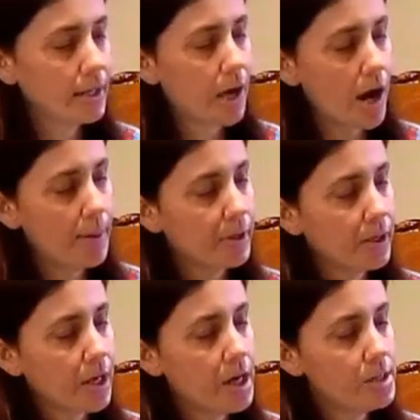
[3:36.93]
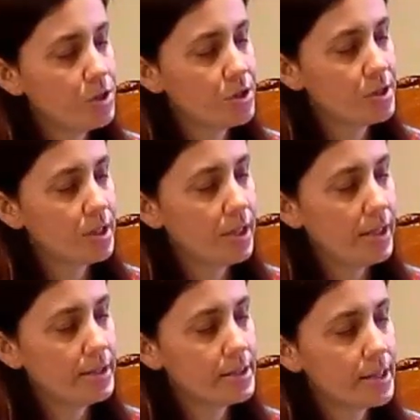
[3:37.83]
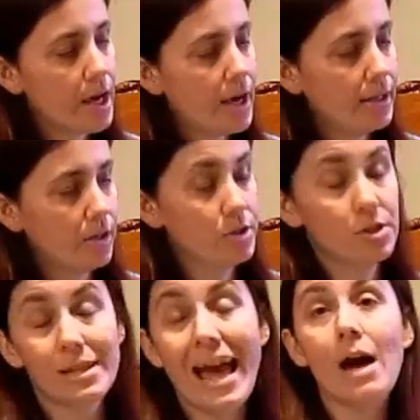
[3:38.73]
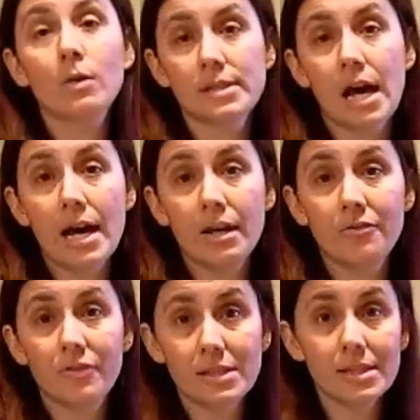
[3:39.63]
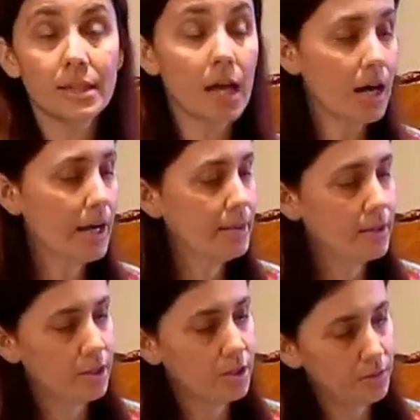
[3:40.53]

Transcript: Now I'm going to cut just to the inside, or just outside of this line, the